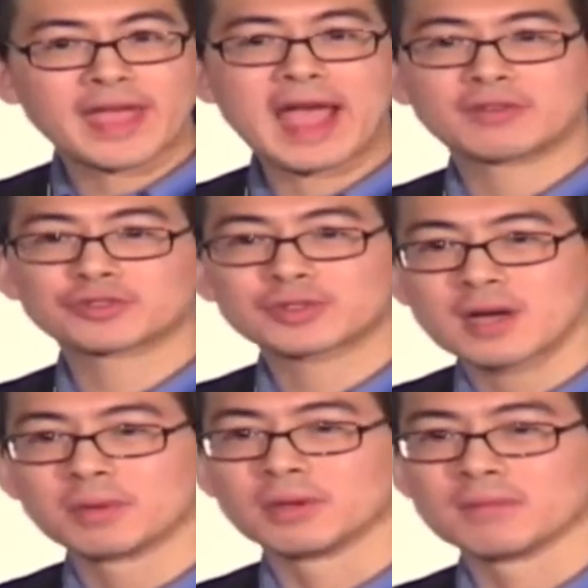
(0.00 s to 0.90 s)
They have
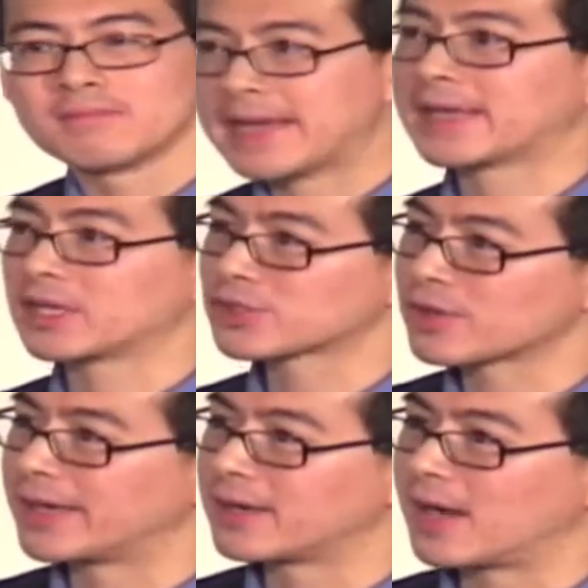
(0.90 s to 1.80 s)
trouble making
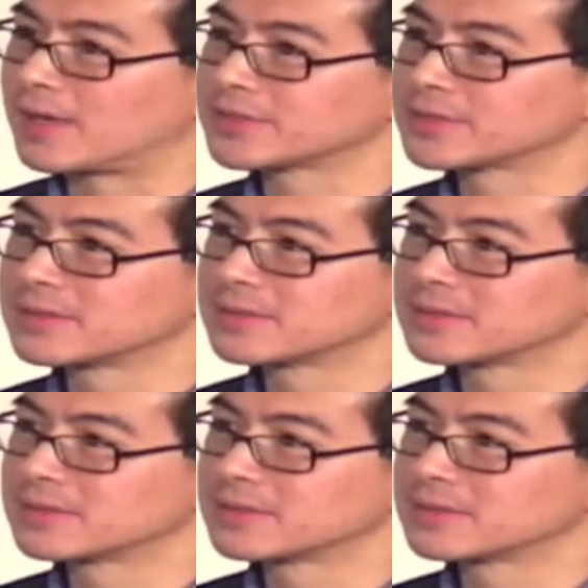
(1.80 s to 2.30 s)
trade offs.